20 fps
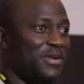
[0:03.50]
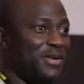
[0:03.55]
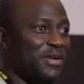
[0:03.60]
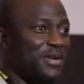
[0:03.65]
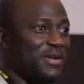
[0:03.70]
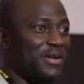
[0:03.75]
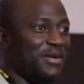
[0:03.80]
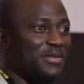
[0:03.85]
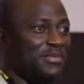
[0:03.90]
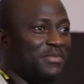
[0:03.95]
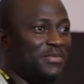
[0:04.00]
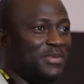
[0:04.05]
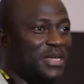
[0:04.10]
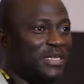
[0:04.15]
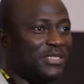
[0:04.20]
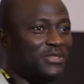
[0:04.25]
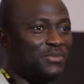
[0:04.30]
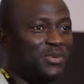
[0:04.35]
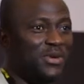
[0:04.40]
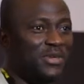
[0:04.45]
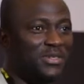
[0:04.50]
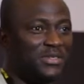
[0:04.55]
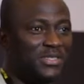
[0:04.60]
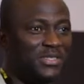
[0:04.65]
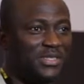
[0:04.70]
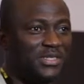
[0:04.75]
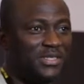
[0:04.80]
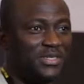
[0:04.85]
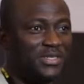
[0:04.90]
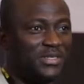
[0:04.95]
Um, as
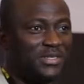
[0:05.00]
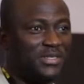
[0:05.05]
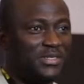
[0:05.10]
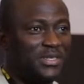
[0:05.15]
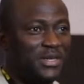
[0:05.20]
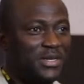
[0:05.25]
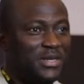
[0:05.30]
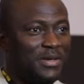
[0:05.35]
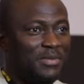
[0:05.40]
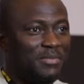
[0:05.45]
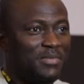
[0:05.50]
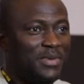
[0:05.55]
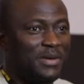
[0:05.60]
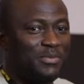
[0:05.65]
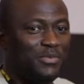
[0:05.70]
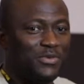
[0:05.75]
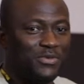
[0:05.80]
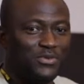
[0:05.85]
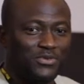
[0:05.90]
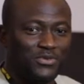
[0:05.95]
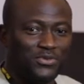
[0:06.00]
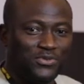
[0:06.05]
politicians, um, I'm not too